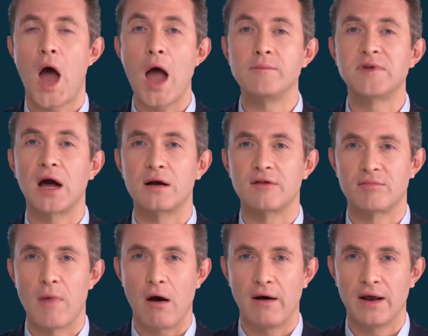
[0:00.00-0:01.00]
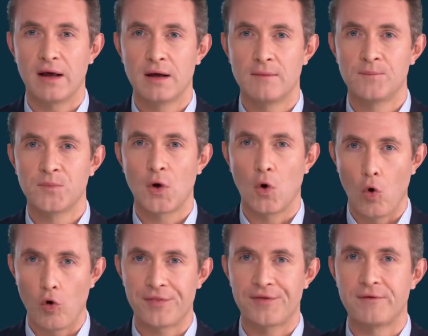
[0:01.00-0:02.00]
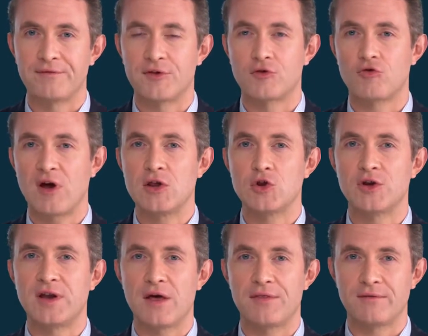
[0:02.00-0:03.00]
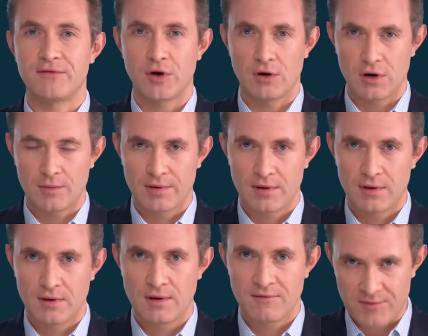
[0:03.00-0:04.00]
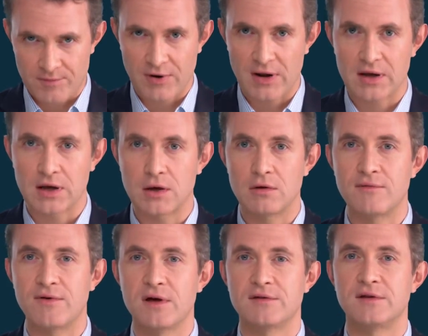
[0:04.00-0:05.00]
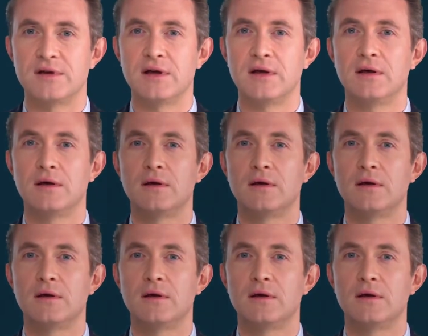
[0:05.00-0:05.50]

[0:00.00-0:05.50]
I'm Douglas Murray, author of The Strange Death of Europe, for Prager University.